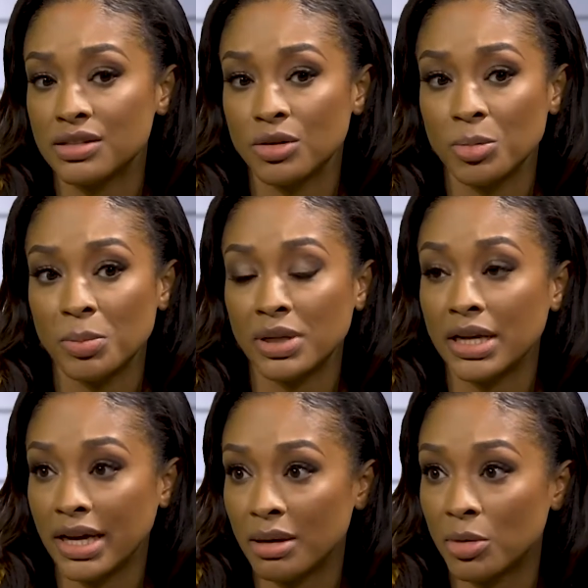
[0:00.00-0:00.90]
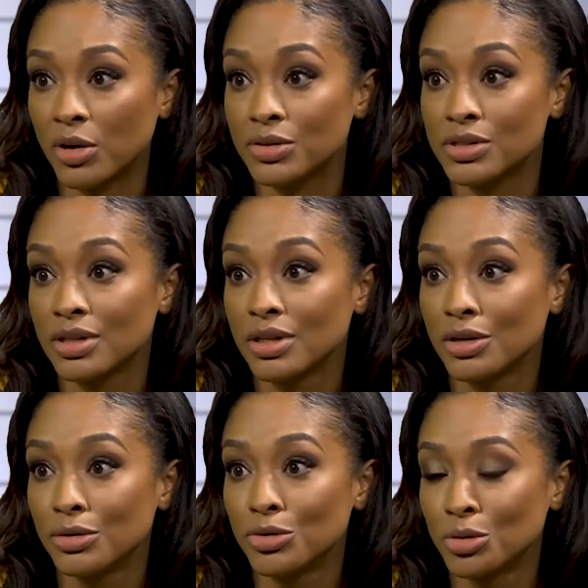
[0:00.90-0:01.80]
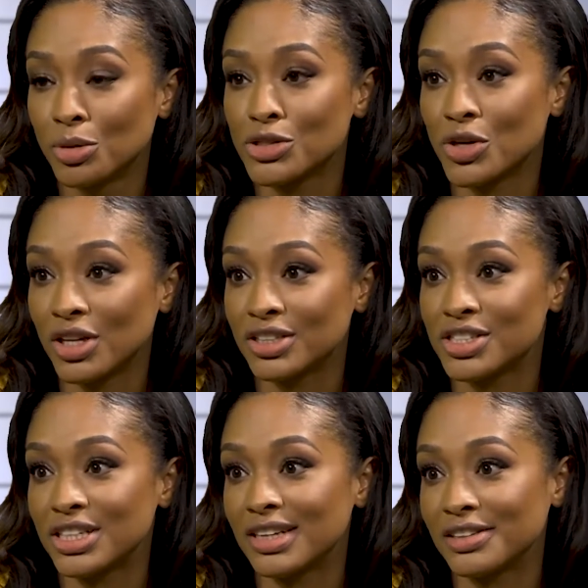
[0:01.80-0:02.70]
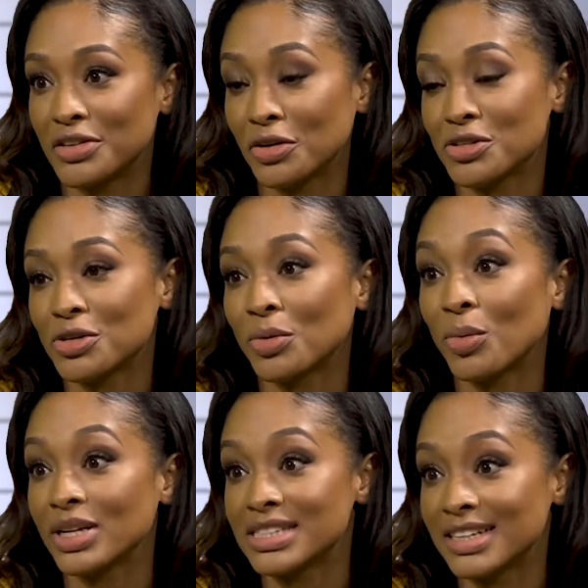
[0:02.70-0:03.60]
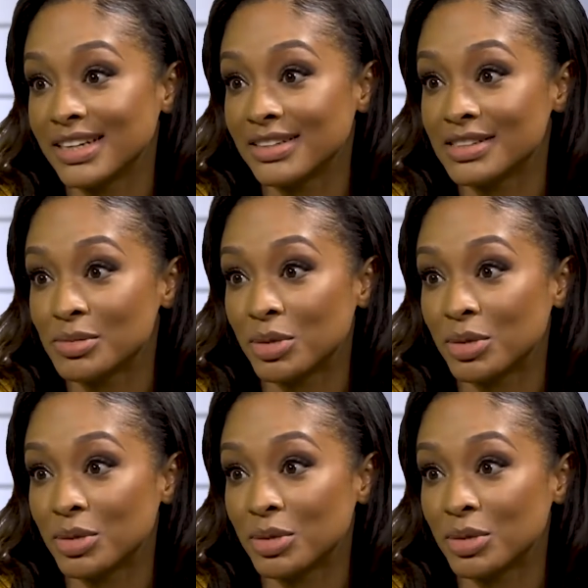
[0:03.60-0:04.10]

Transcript: You know, people hear about rheumatology and they're not sure what it is,